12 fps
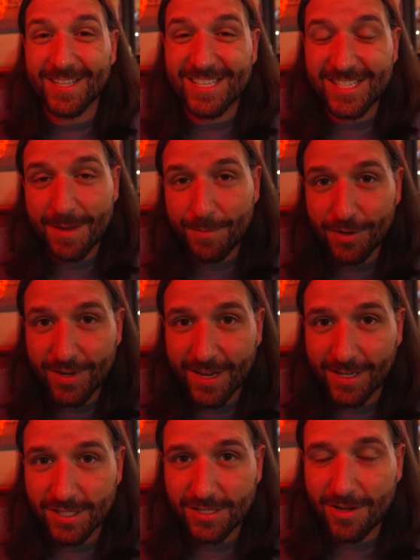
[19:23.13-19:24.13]
simmered in
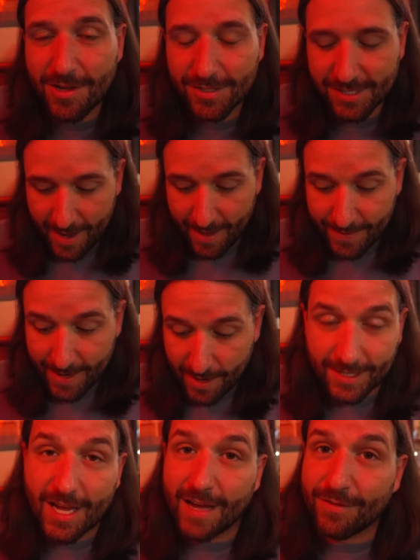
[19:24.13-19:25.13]
a sauce and then
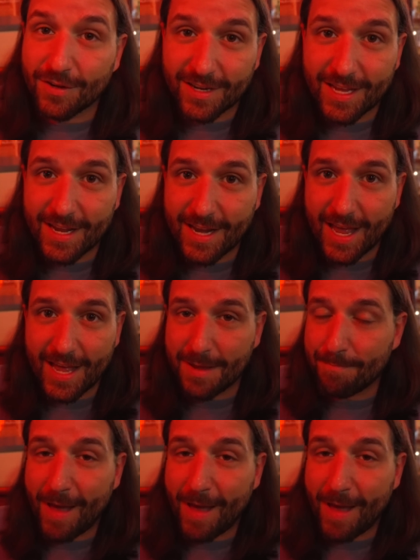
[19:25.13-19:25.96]
covered in a